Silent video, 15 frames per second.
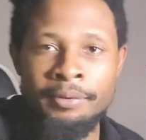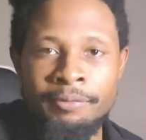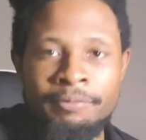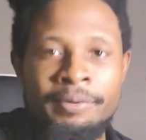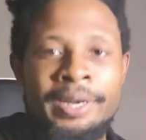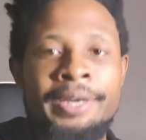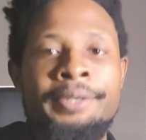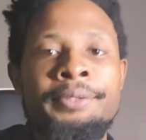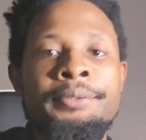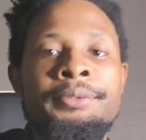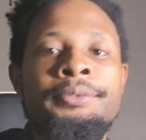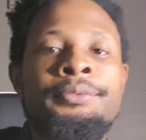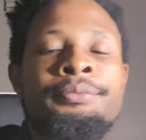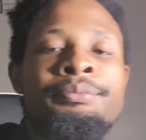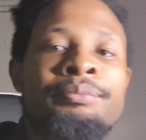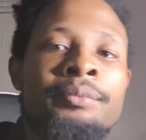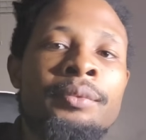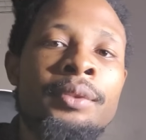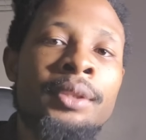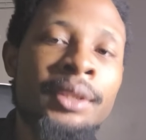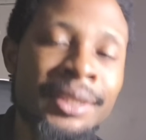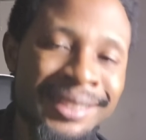The final
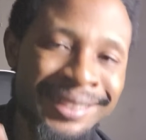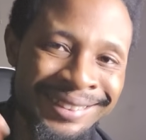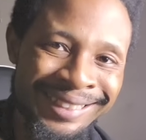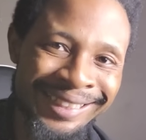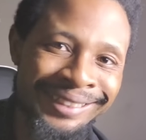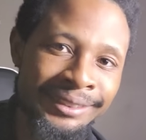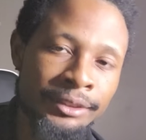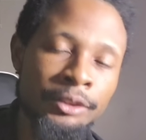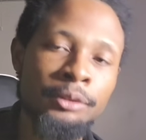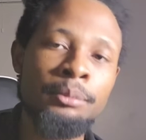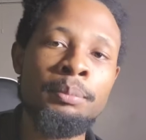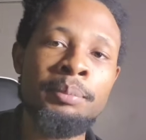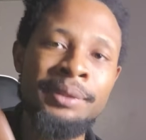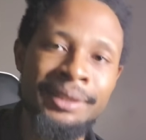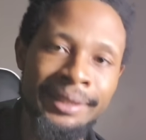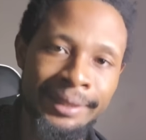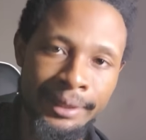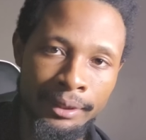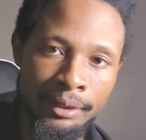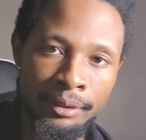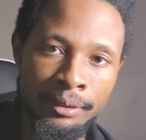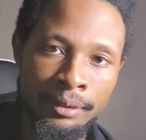disaster
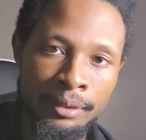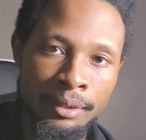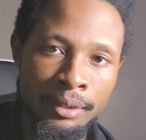plan.